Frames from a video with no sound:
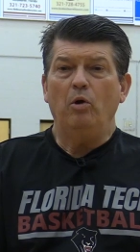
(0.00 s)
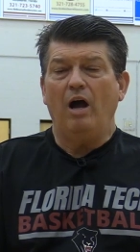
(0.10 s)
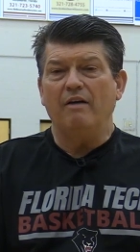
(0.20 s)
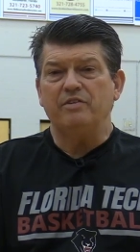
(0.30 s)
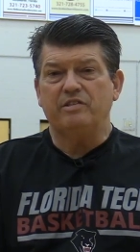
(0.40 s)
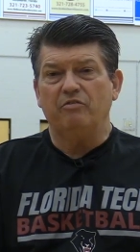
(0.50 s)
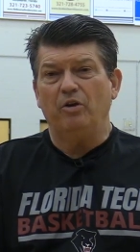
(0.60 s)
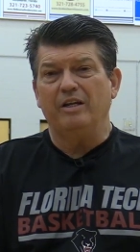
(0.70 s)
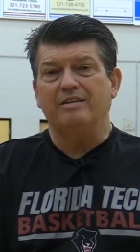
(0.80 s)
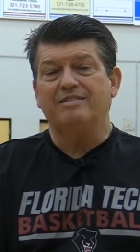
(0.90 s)
Well, we're
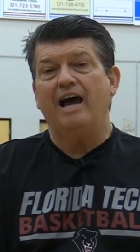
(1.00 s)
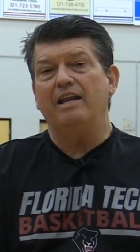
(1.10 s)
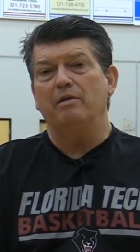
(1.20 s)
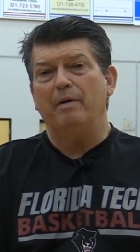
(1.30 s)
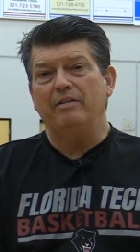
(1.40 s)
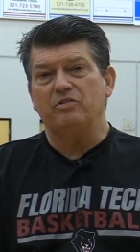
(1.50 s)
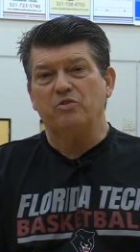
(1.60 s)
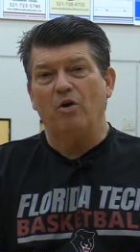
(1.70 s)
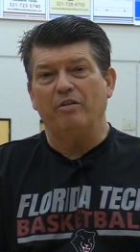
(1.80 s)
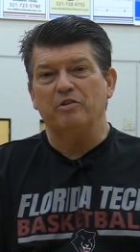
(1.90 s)
obviously really excited
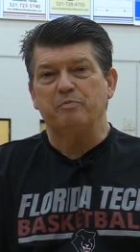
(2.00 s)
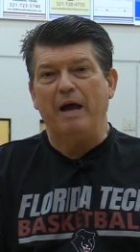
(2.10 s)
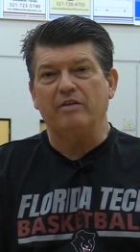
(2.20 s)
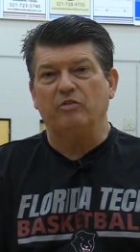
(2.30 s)
about the start of this